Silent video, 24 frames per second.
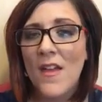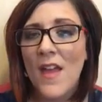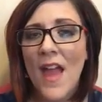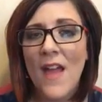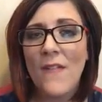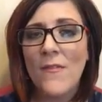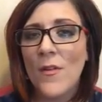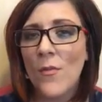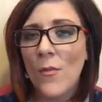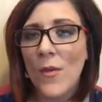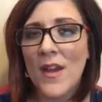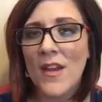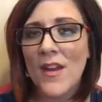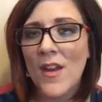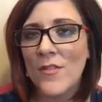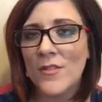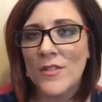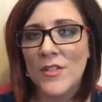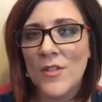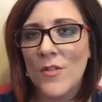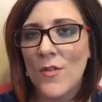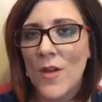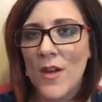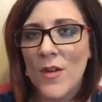Everyone
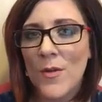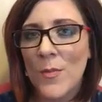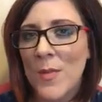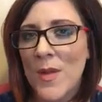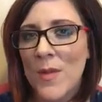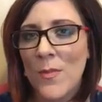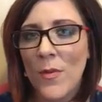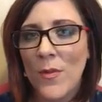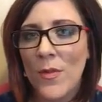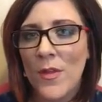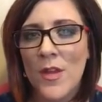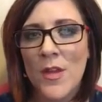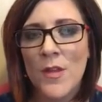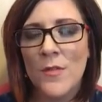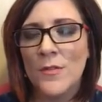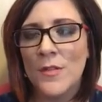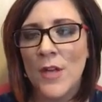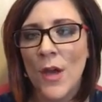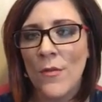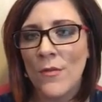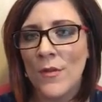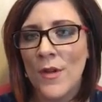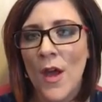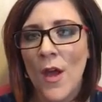knows 200 people that you
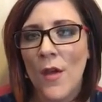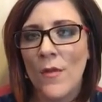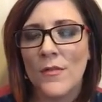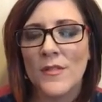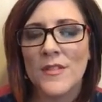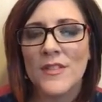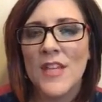don't know.